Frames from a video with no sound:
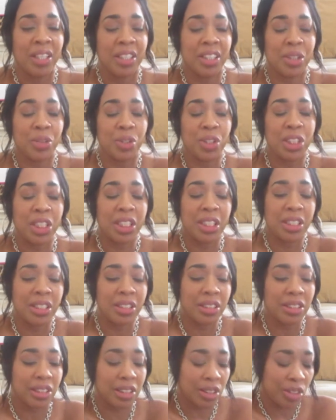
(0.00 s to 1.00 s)
So
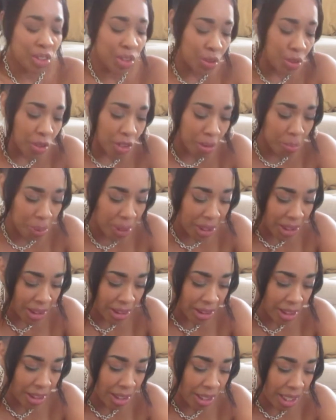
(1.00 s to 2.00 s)
Gino's New York
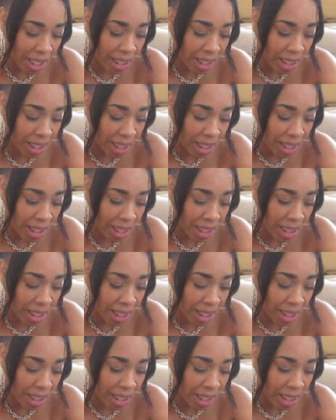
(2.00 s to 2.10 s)
Pizza,